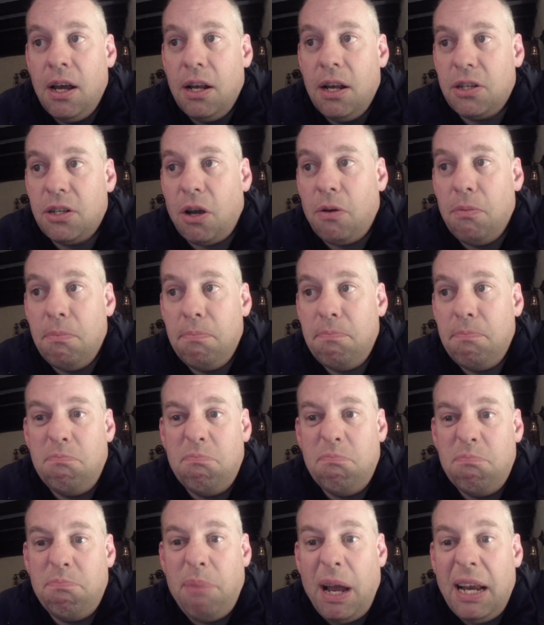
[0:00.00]
So
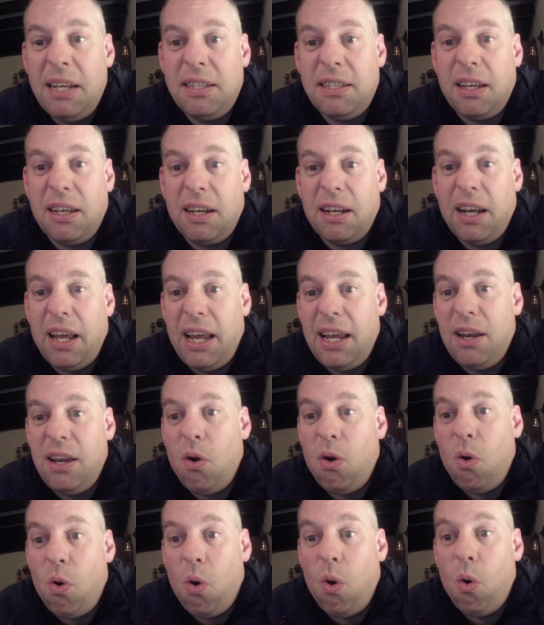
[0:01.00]
basically,
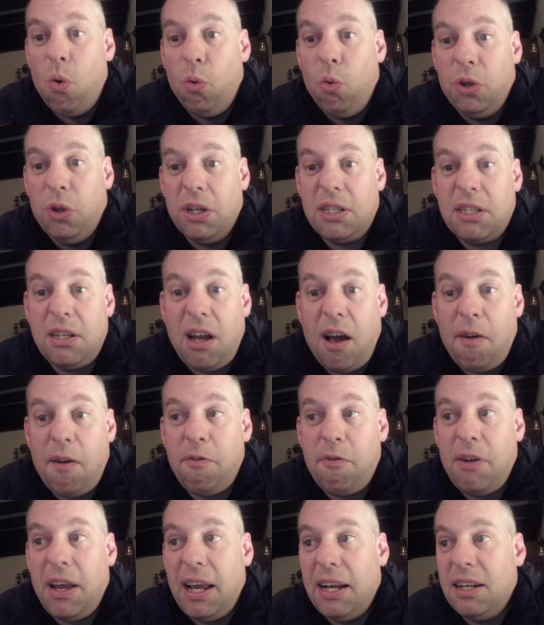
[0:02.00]
all the stuff
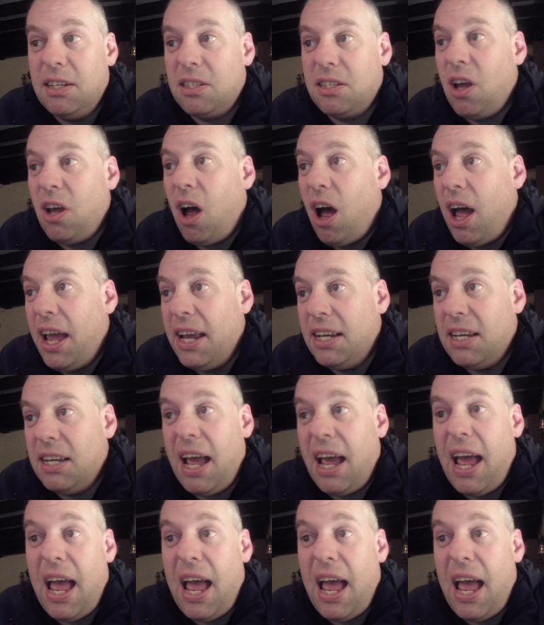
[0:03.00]
inside